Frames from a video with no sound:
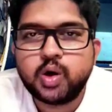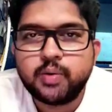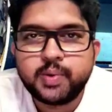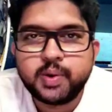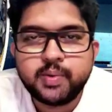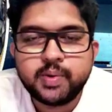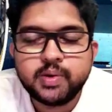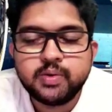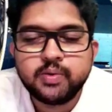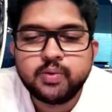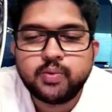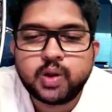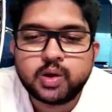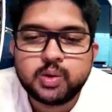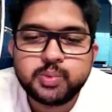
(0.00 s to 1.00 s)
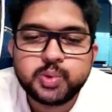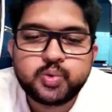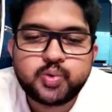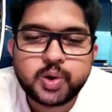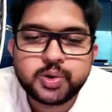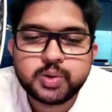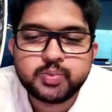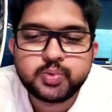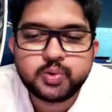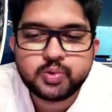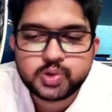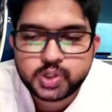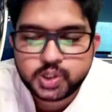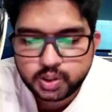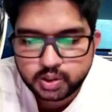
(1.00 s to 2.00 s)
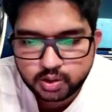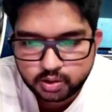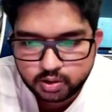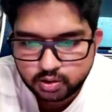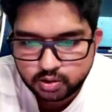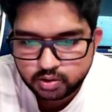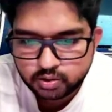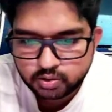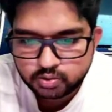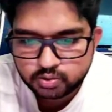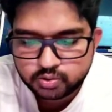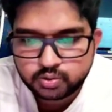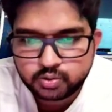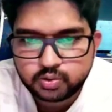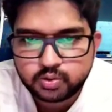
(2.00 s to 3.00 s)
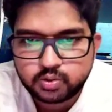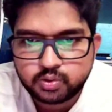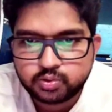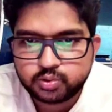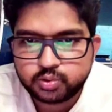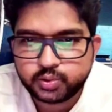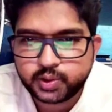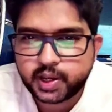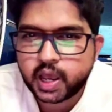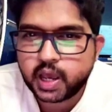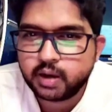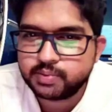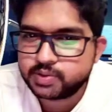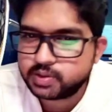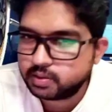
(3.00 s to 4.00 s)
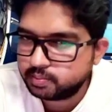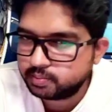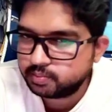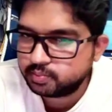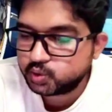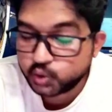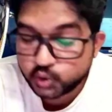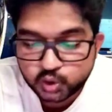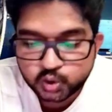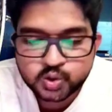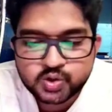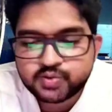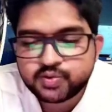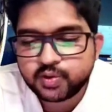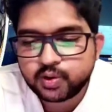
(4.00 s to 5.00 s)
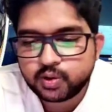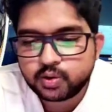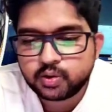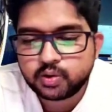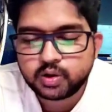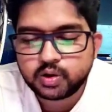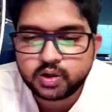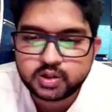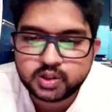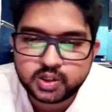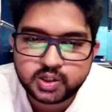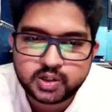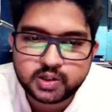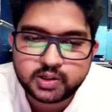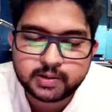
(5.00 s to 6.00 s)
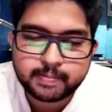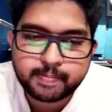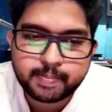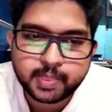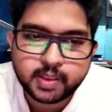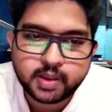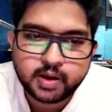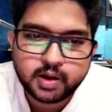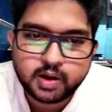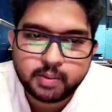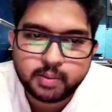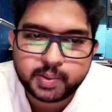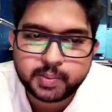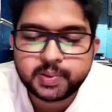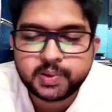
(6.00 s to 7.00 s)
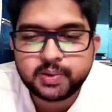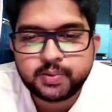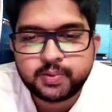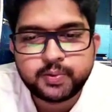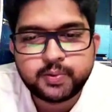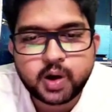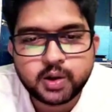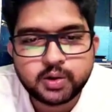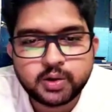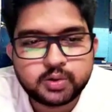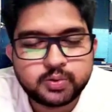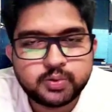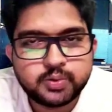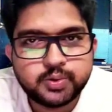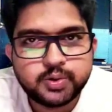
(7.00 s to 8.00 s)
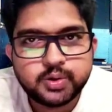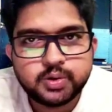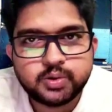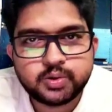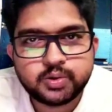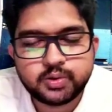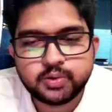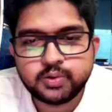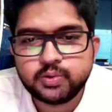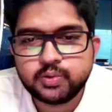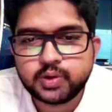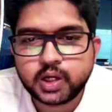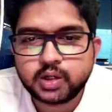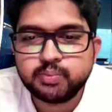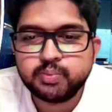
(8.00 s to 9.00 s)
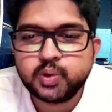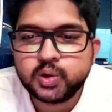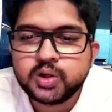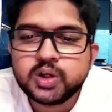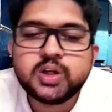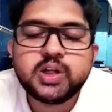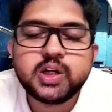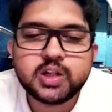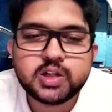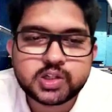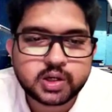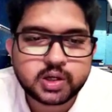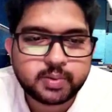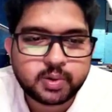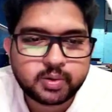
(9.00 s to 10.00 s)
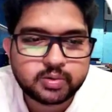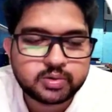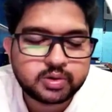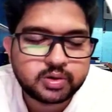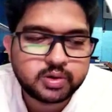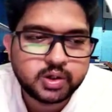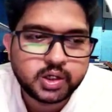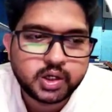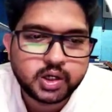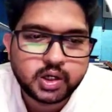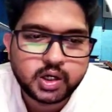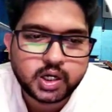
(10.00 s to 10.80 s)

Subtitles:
Hello everyone, welcome to Quantum Guruji. So today I have some good news for the people who want to, you know, get more details about